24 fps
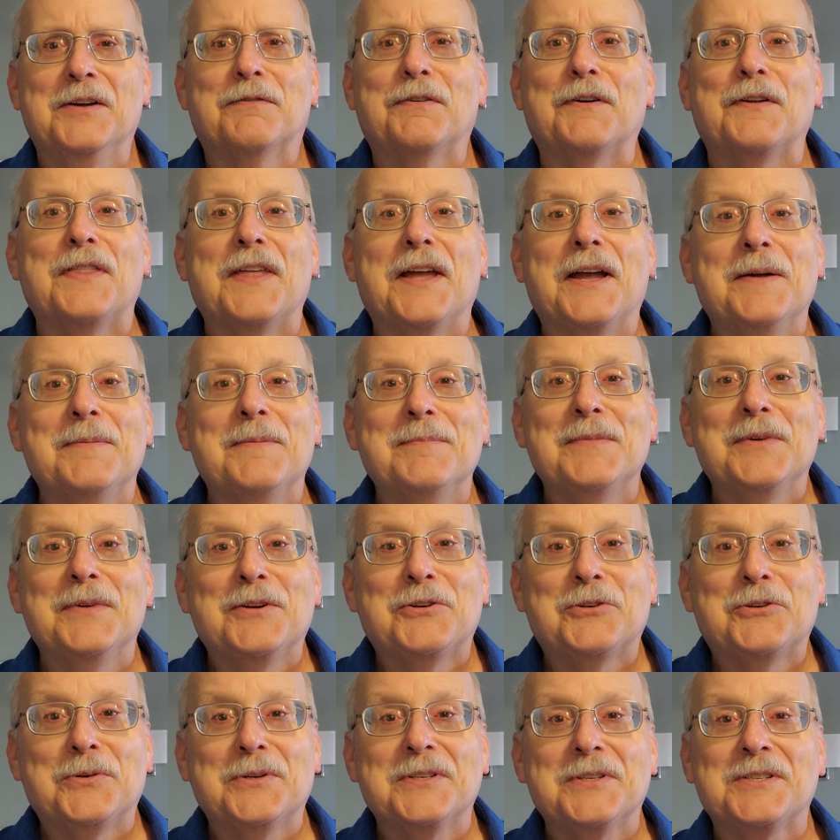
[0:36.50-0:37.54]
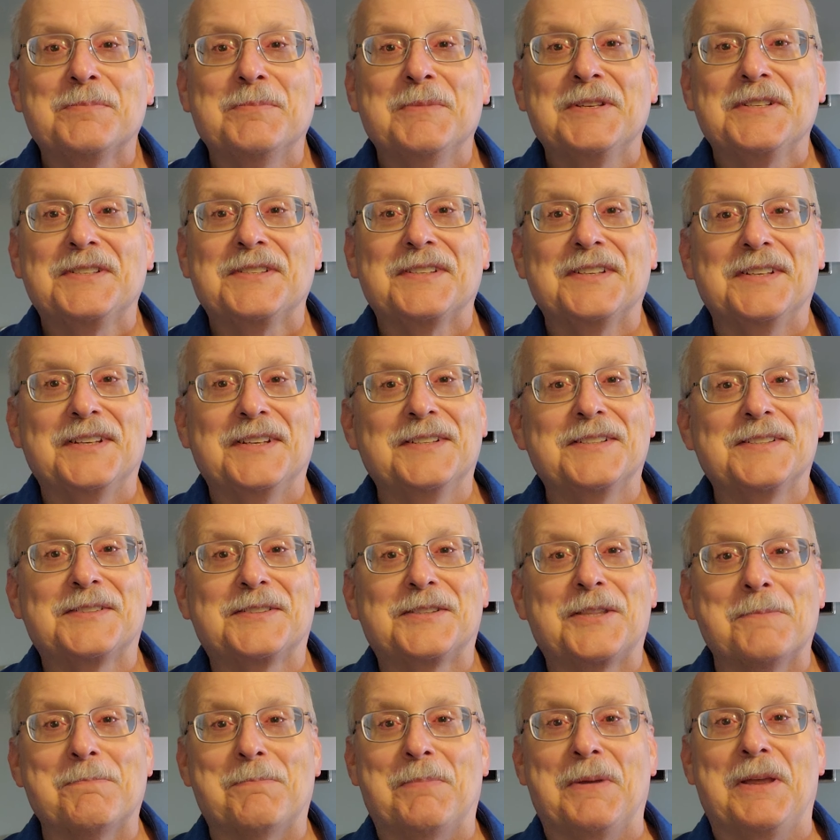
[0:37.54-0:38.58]
For them, Christmas is
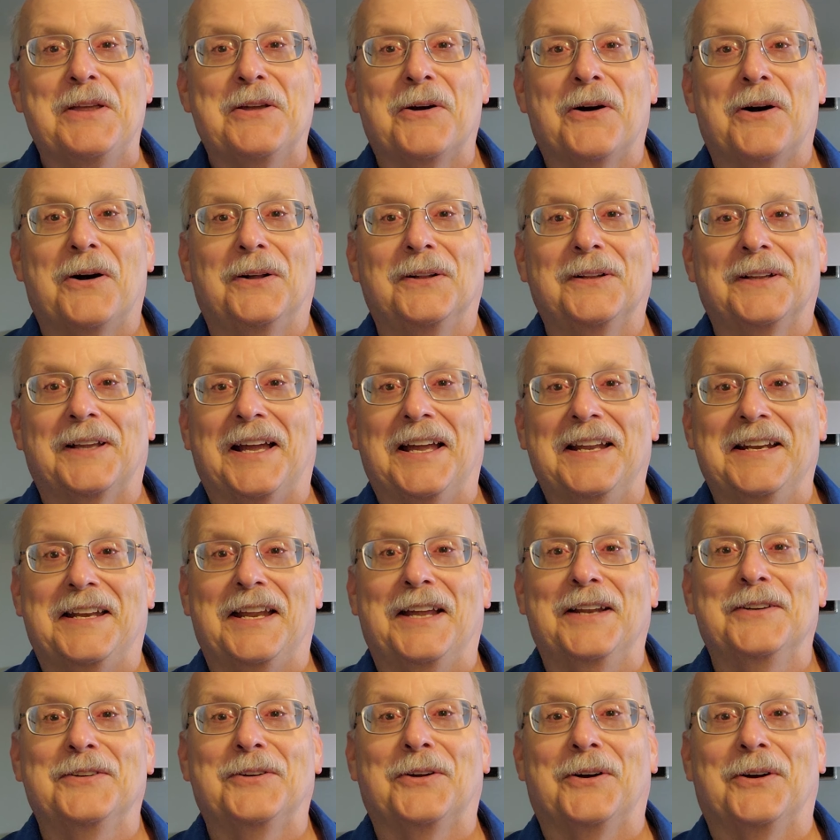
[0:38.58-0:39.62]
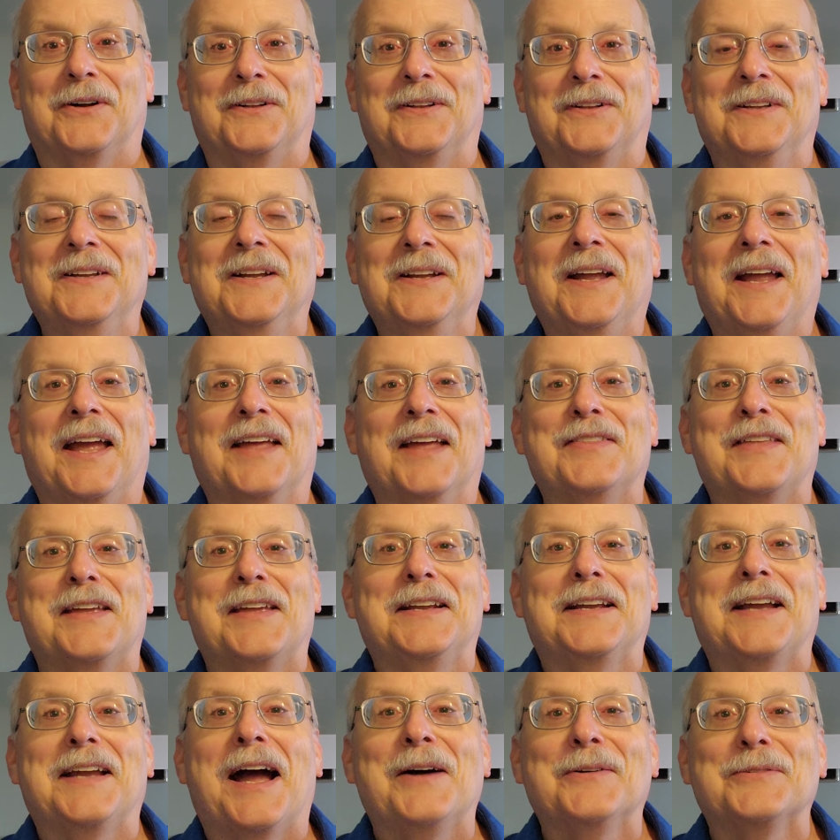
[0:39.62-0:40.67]
the be-all and end-all, and they
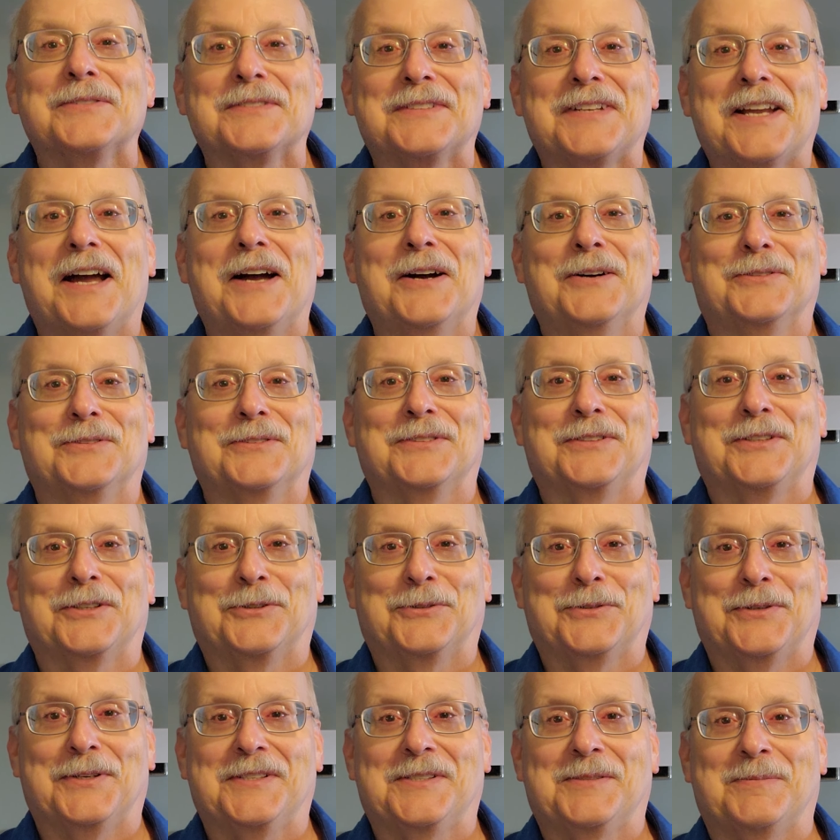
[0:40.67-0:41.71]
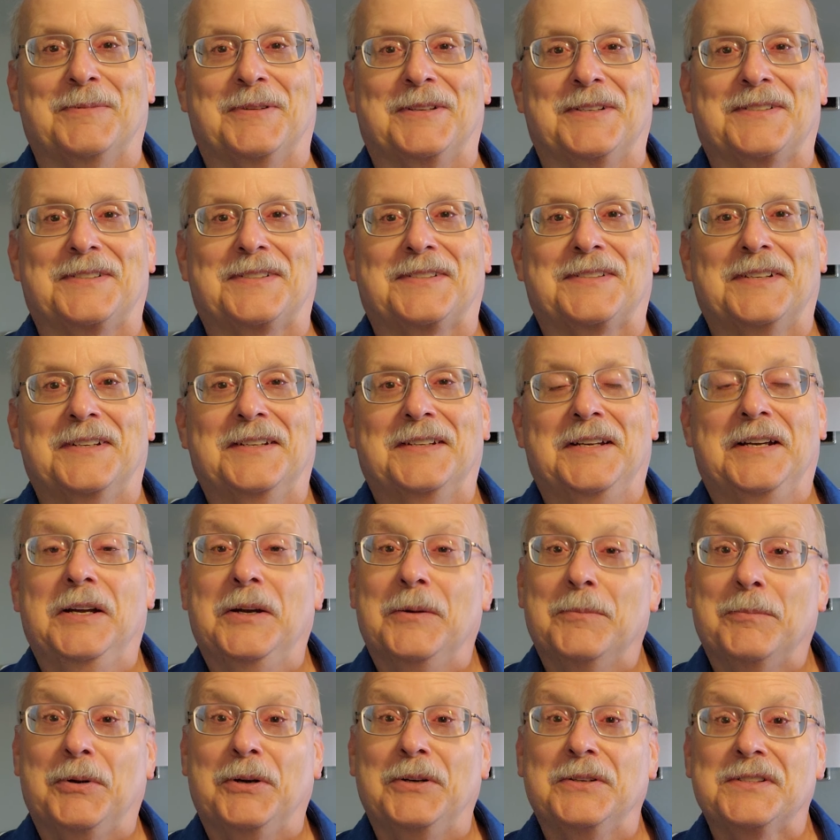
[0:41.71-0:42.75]
count down to Christmas.
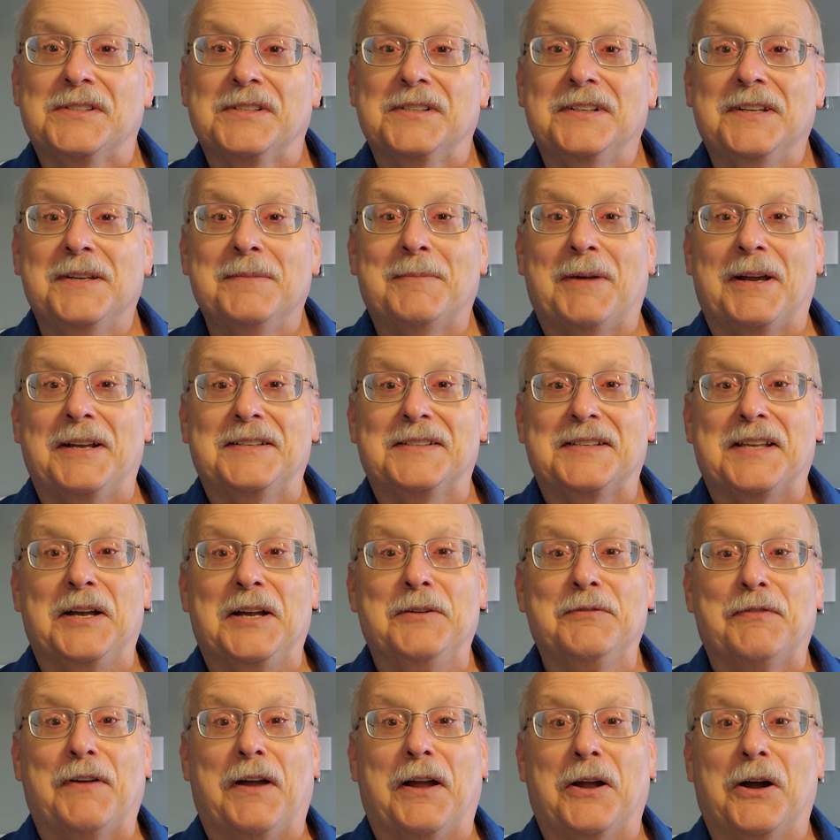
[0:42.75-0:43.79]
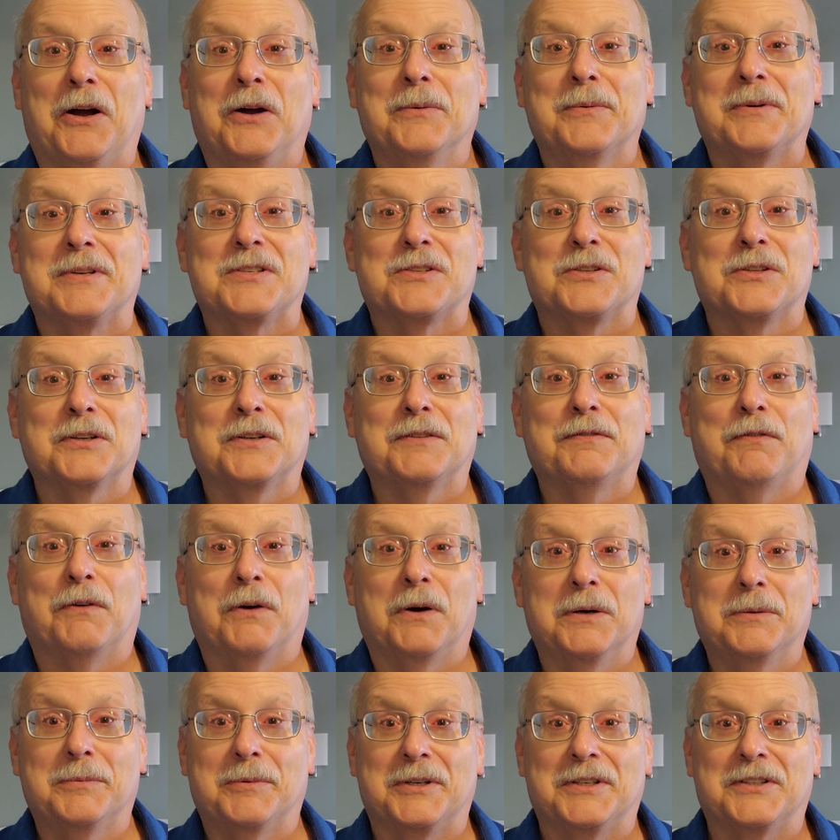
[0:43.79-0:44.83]
Personally, myself, I always look
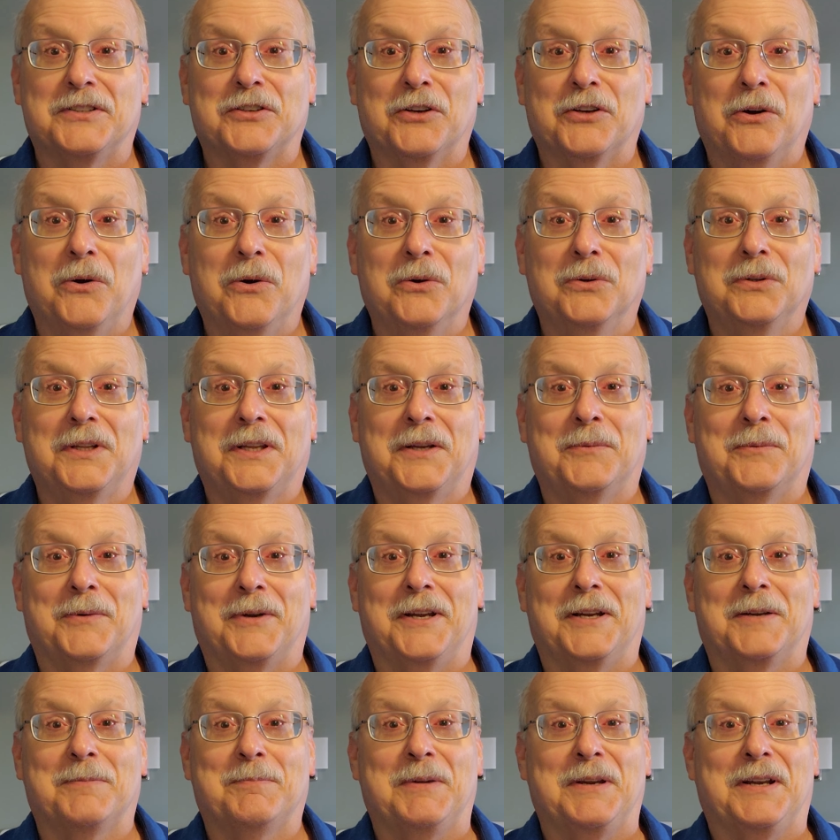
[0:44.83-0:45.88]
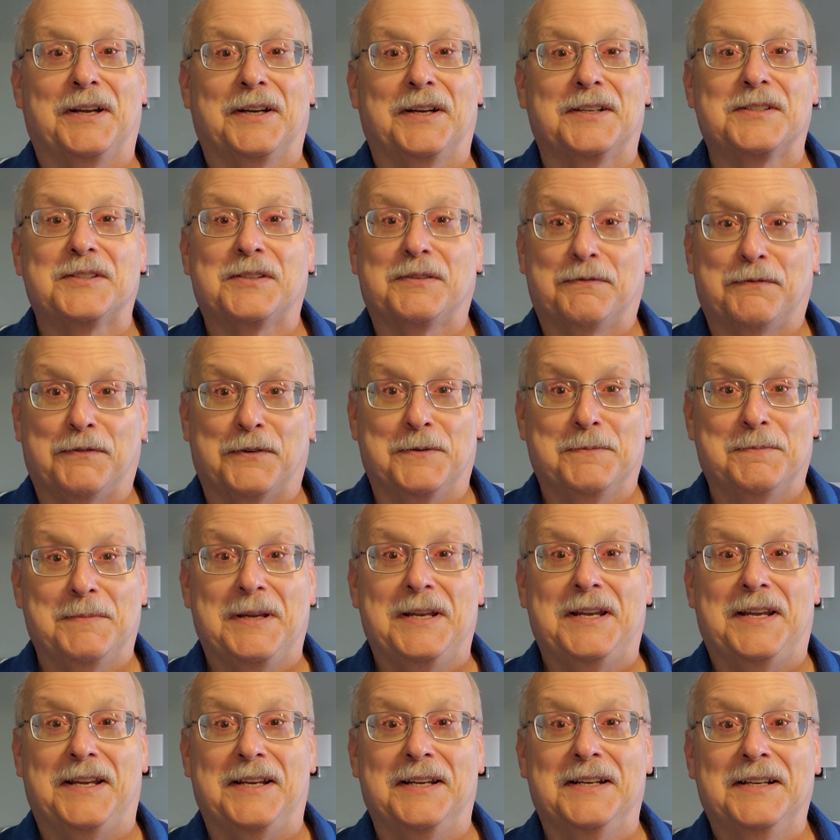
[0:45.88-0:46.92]
forward to Holy Week because, for
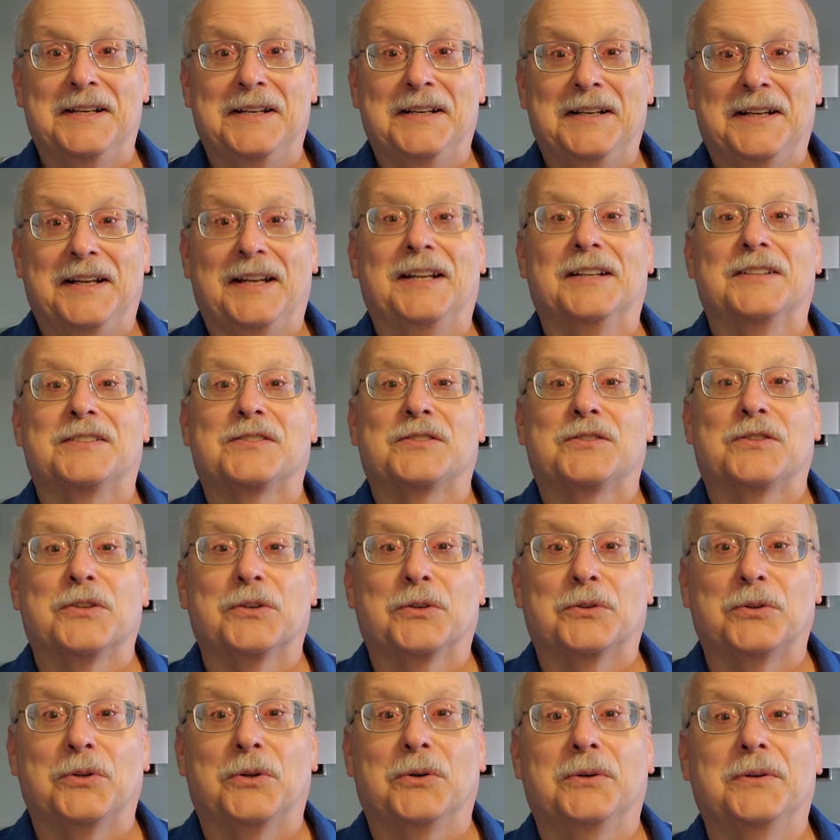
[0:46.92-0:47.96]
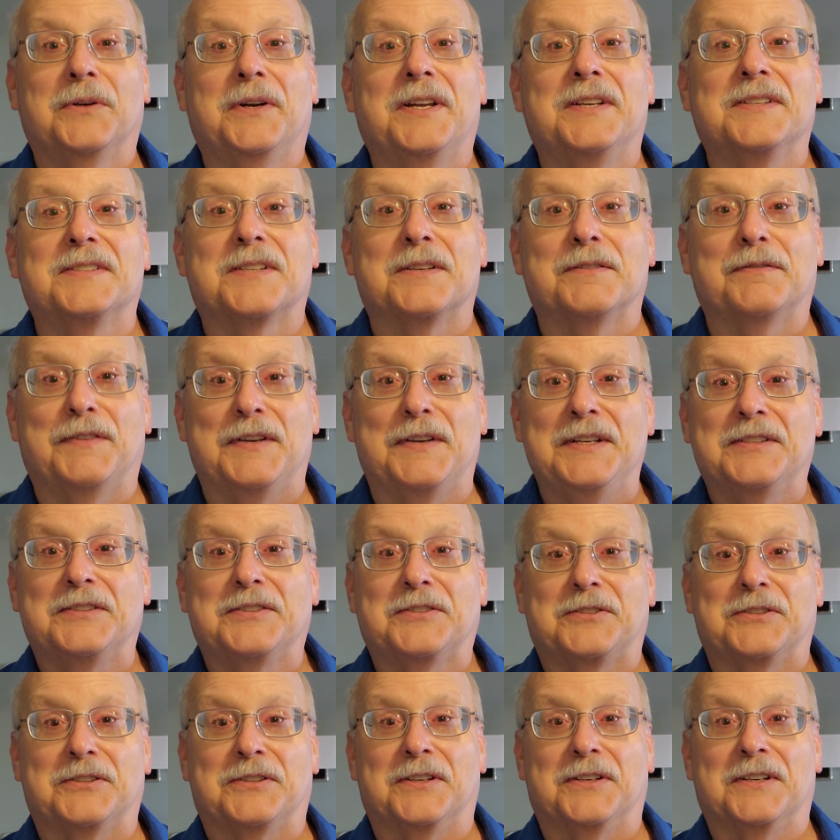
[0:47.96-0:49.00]
me, it's the glories of
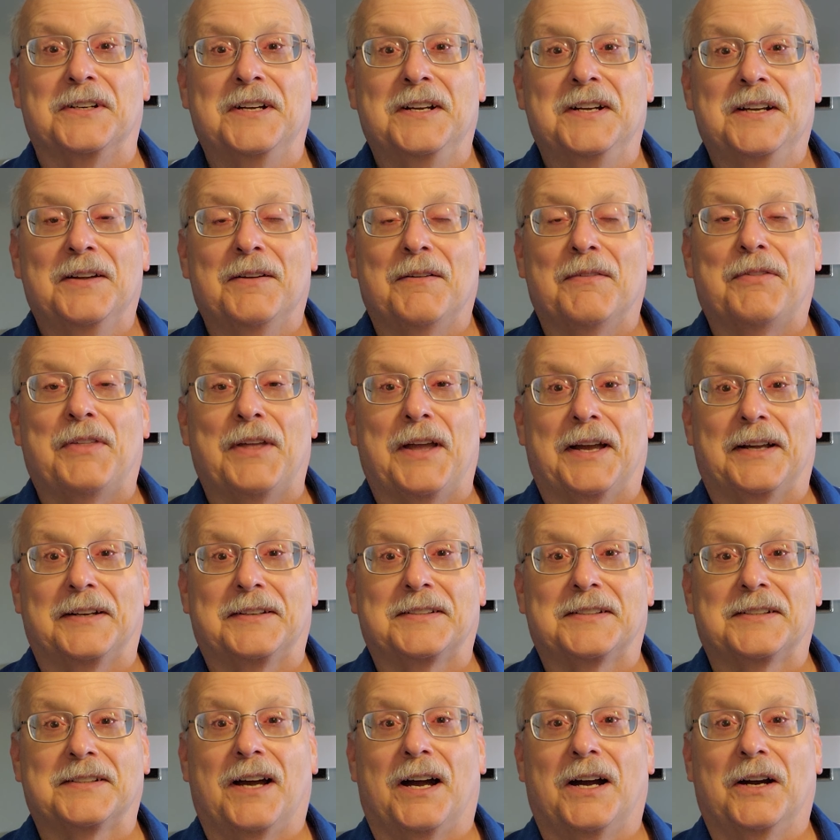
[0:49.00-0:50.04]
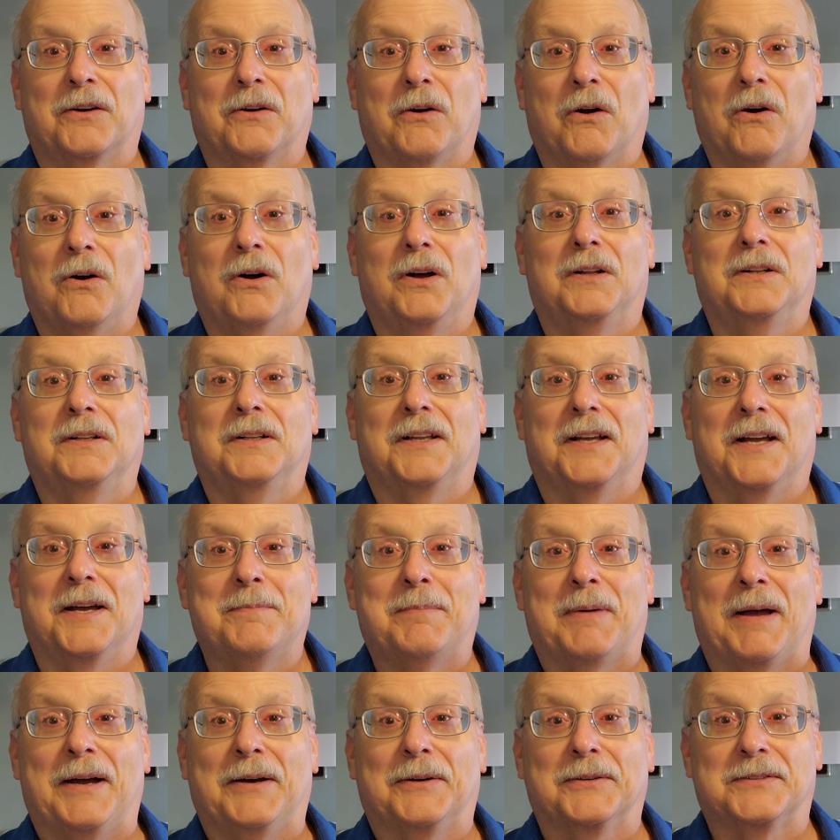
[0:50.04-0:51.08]
Easter that are all
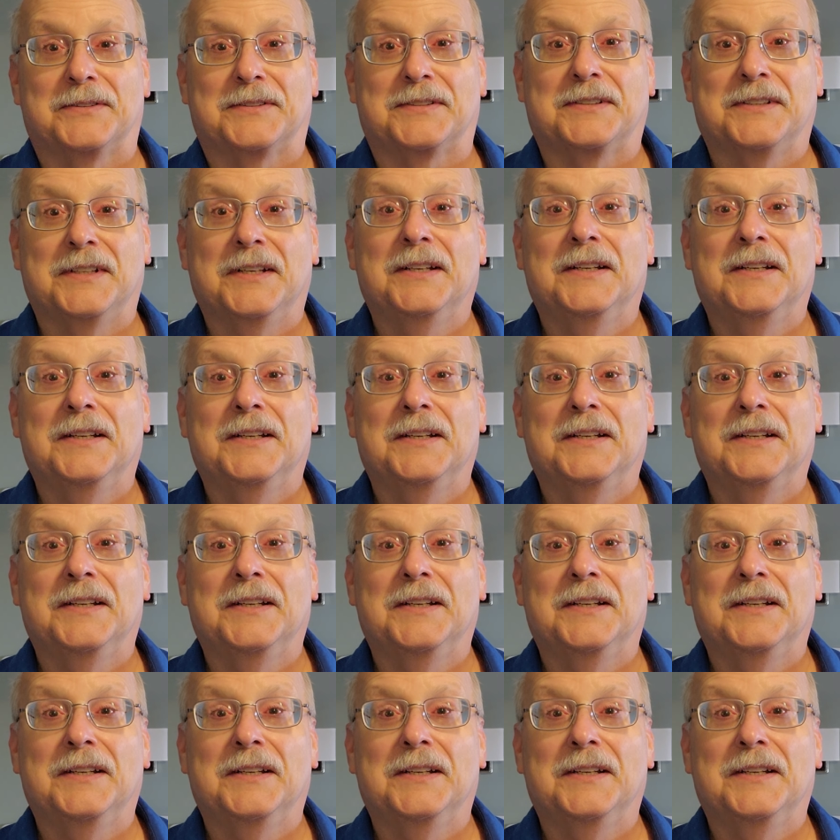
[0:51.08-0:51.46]
about